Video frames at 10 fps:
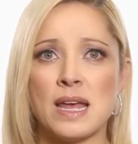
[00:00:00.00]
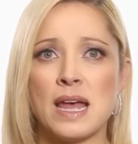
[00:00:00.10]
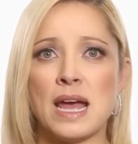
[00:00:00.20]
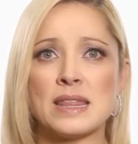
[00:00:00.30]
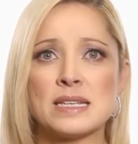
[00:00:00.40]

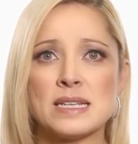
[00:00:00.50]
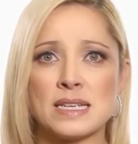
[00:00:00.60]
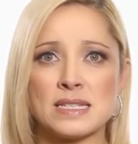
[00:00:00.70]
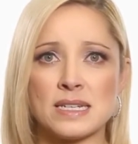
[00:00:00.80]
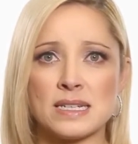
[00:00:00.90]
and the
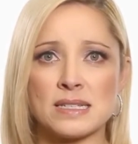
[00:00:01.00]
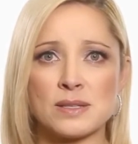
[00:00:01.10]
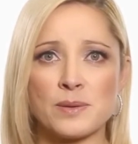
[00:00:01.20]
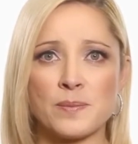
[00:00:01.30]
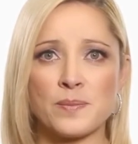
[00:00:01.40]
testes.
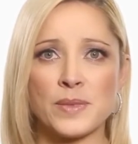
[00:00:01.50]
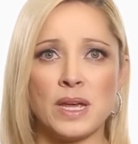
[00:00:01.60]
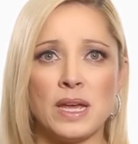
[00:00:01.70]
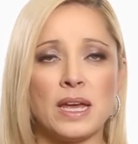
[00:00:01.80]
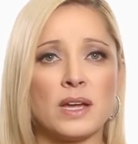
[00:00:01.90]

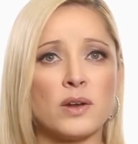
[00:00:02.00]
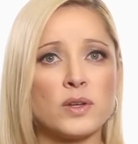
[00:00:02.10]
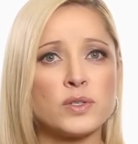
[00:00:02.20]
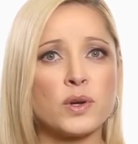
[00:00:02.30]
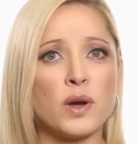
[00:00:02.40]
It can
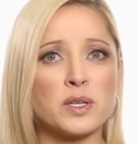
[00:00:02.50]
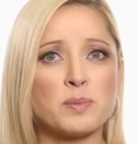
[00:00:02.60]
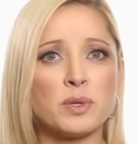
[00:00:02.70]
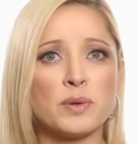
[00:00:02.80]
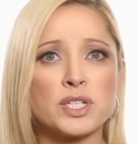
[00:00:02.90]
also cause
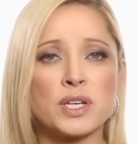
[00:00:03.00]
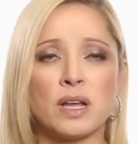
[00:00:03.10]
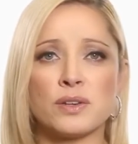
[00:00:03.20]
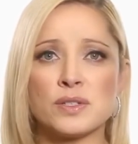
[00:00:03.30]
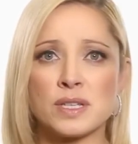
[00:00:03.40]

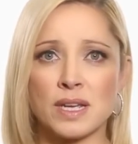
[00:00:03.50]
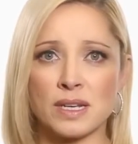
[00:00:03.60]
bluish-colored skin